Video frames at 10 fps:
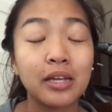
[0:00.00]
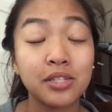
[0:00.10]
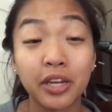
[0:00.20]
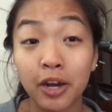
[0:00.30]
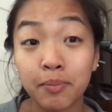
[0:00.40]

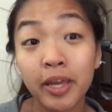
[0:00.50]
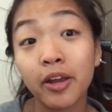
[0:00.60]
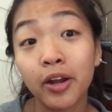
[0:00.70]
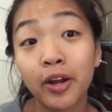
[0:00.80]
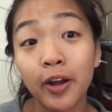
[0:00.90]
to come
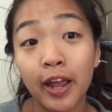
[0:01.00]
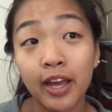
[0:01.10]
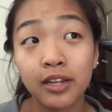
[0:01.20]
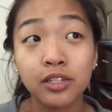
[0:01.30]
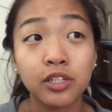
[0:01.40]
here
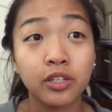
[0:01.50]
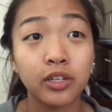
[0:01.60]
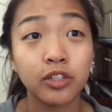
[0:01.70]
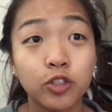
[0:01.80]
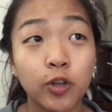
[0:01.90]
and to
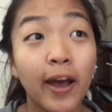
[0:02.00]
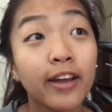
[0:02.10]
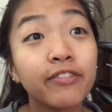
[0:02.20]
try